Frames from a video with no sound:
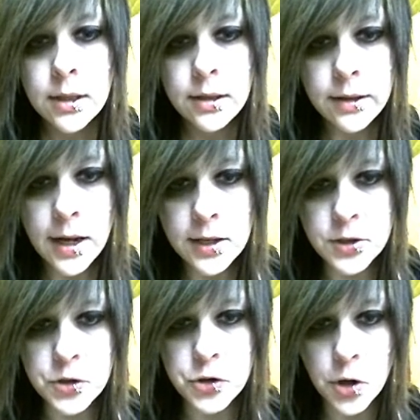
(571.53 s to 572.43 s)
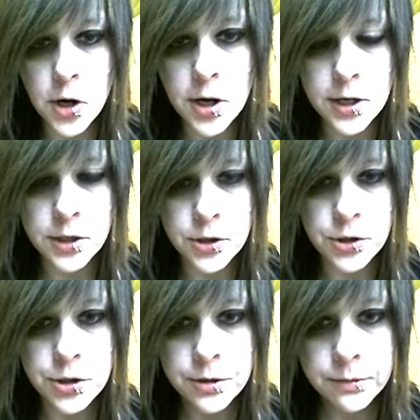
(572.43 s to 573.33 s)
That's
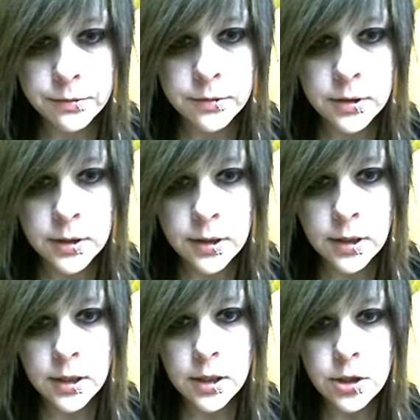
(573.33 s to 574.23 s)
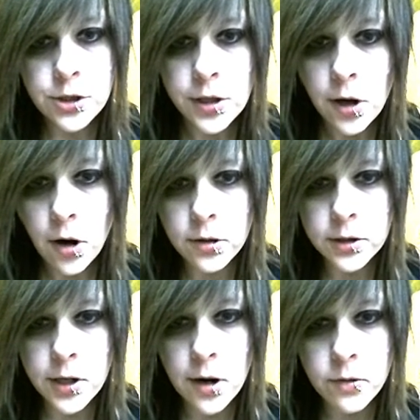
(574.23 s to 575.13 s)
strange. She
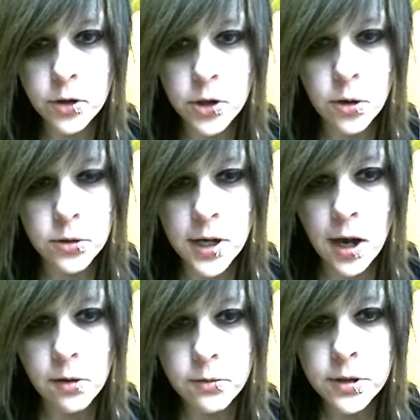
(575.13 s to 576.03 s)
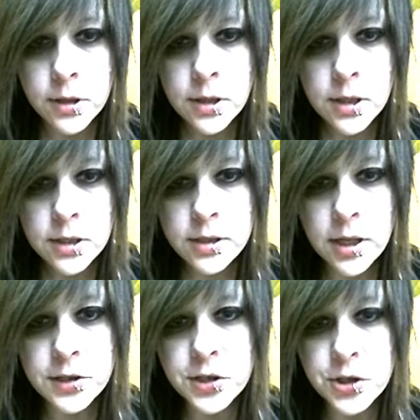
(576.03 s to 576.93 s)
hardly ever goes out.
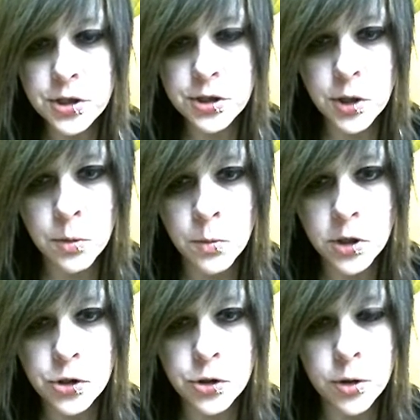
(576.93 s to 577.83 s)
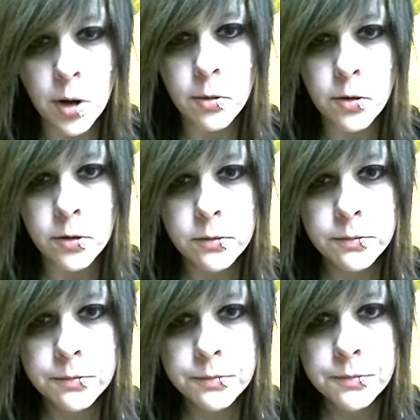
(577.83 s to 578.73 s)
Says it's just too much trouble.
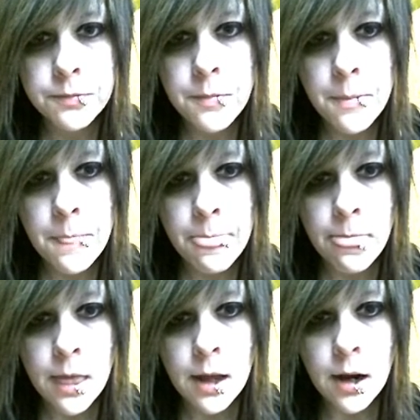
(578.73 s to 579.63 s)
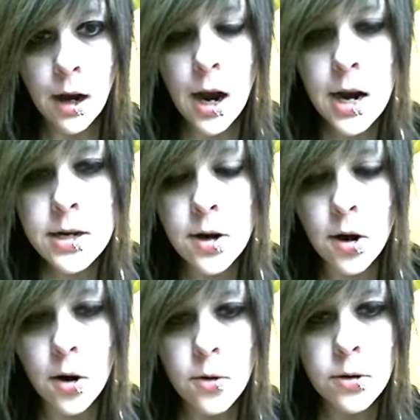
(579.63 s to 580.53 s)
I
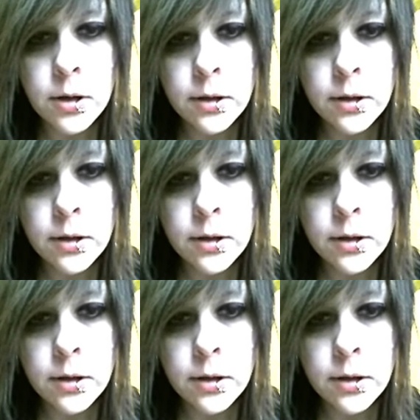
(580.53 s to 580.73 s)
know.